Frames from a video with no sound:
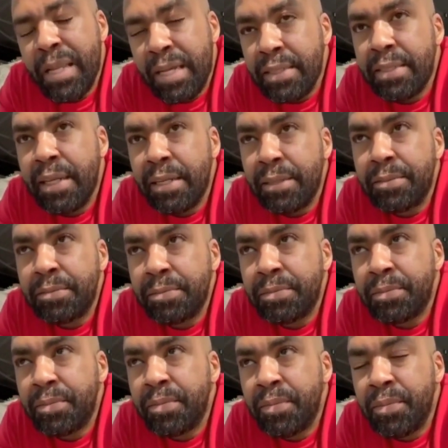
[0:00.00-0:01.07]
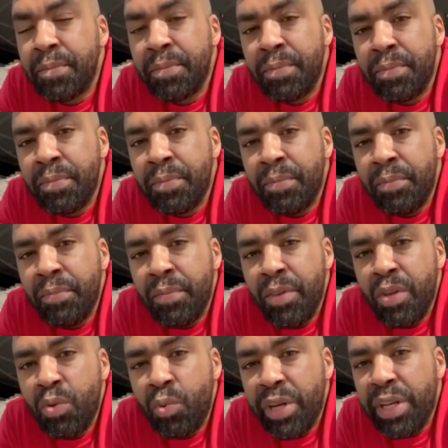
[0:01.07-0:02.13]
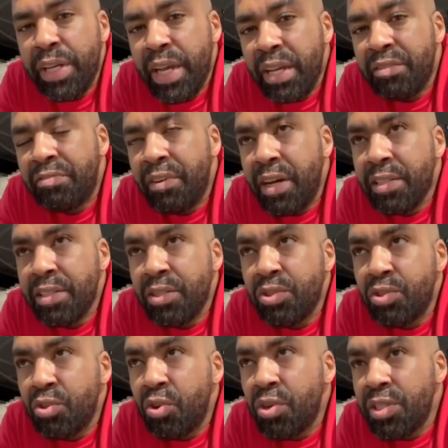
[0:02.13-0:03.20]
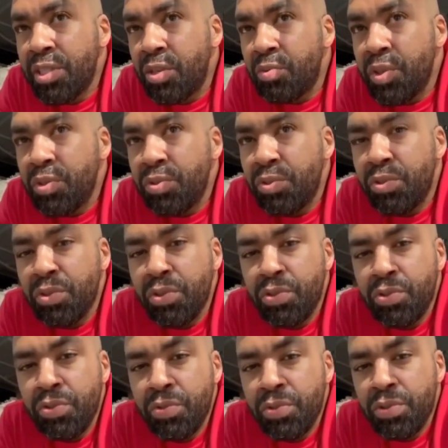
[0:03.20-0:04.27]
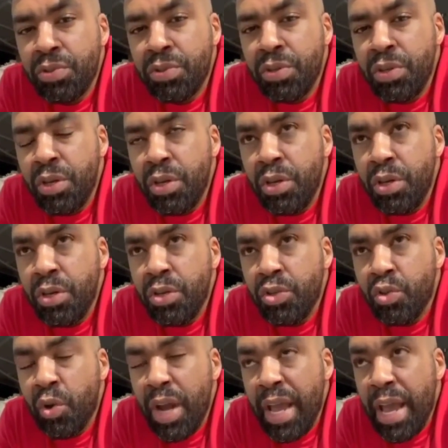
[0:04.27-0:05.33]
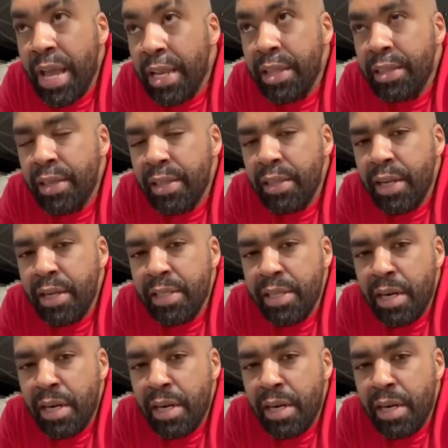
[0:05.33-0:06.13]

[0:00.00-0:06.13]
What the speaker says: I said it. We react faster to noise than we do to the truth. So anything that